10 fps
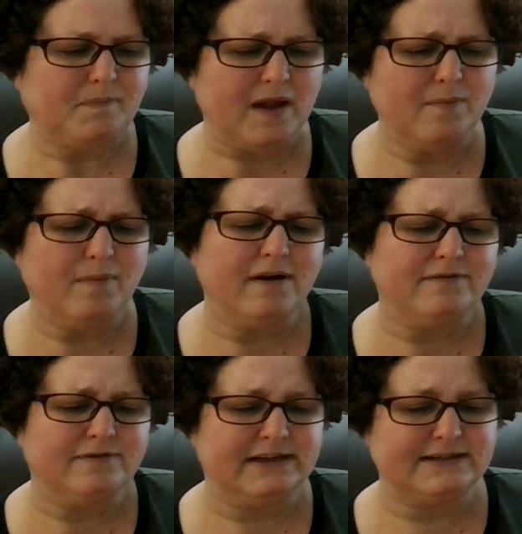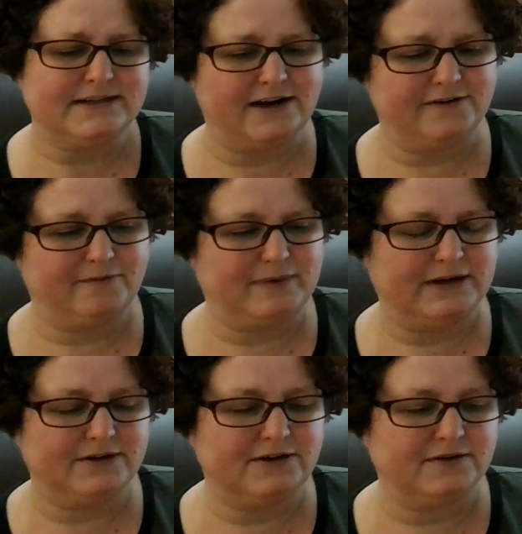I'm awfully tired of
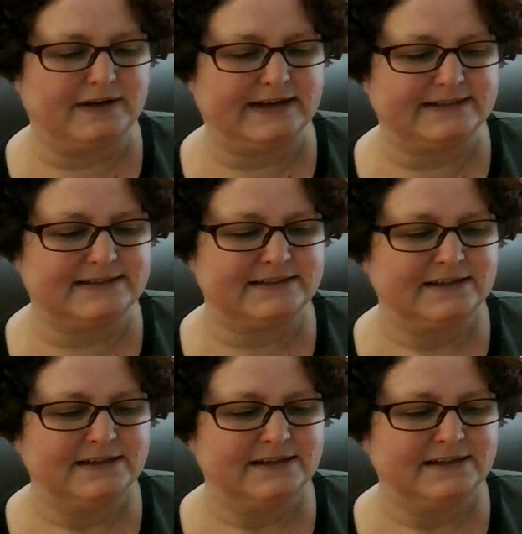being curious.